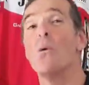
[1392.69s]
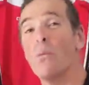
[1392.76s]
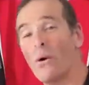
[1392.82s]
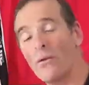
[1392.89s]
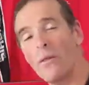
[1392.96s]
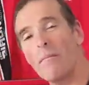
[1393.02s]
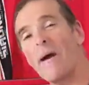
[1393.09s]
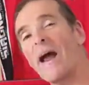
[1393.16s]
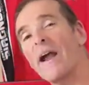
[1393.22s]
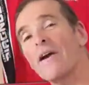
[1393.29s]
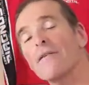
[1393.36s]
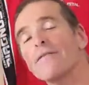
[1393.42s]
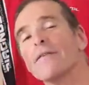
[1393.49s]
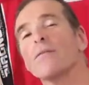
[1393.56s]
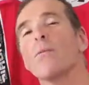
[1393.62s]
Well, the
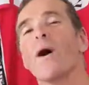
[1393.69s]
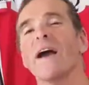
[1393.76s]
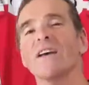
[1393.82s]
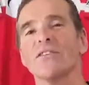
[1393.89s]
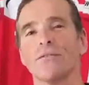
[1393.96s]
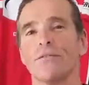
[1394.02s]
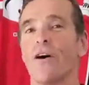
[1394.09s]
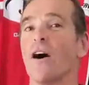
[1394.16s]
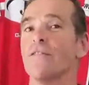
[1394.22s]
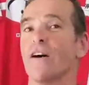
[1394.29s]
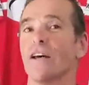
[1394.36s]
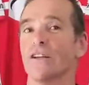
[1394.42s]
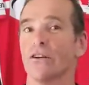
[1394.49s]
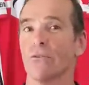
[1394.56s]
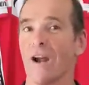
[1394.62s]
paraffin wax,
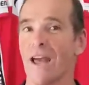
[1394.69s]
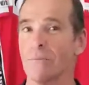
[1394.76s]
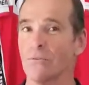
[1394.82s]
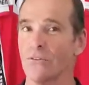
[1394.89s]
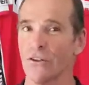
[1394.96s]
500 grams,